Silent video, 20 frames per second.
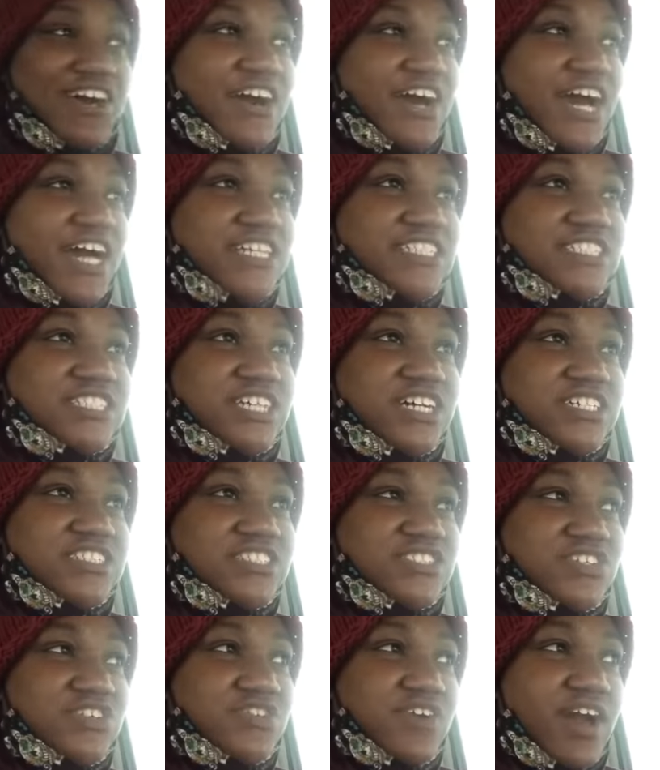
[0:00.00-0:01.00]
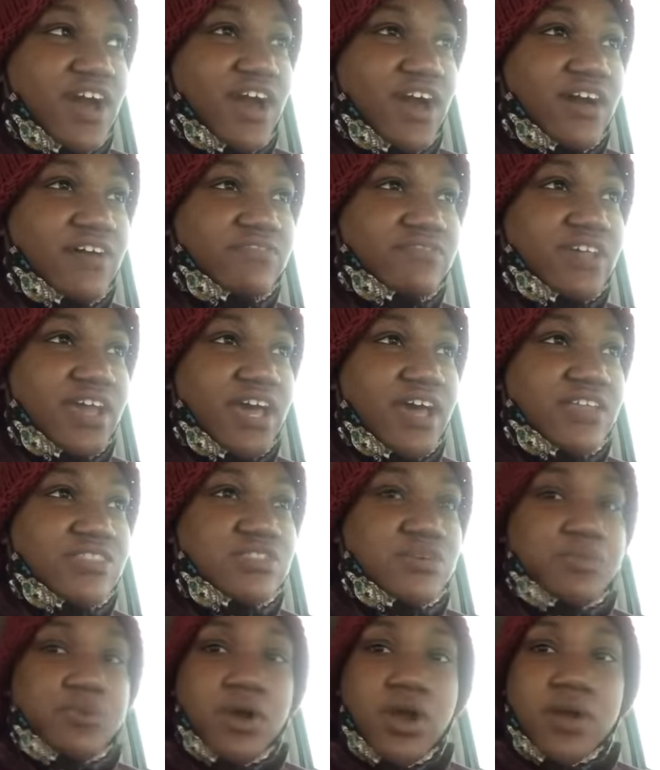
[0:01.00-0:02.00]
I just arrived at
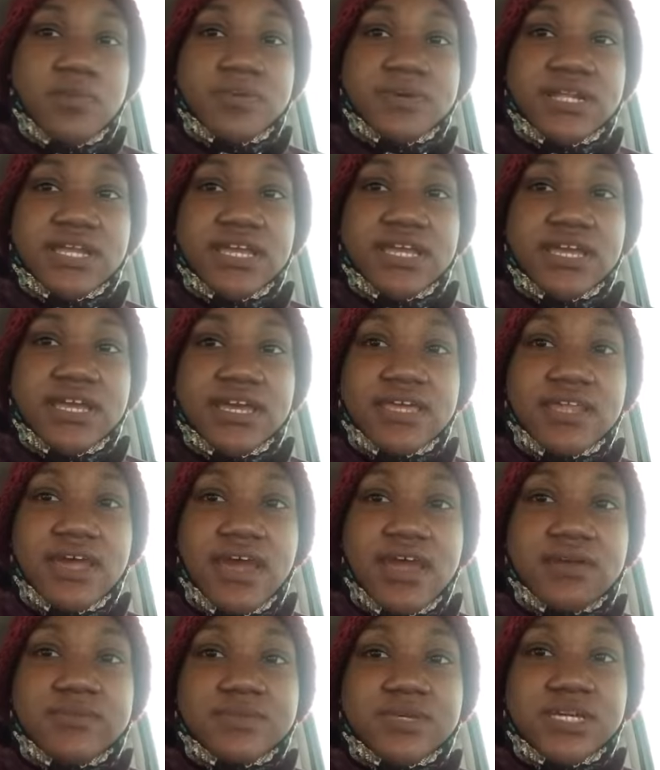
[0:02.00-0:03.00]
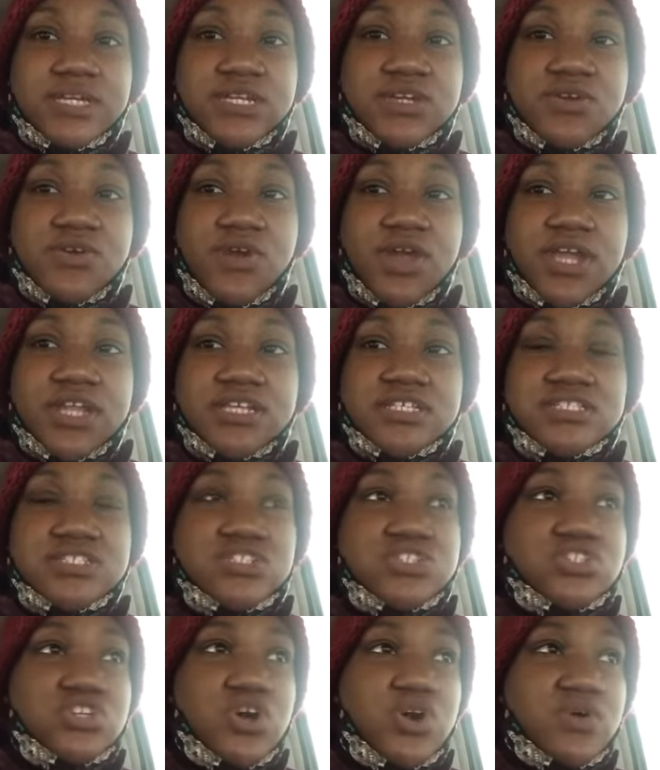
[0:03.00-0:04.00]
the property and I am getting ready to
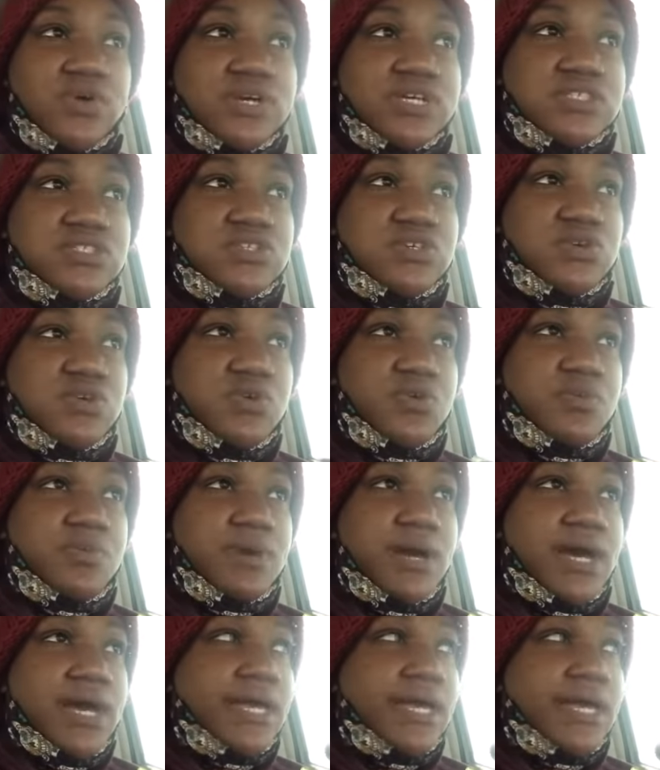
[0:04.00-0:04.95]
show it to my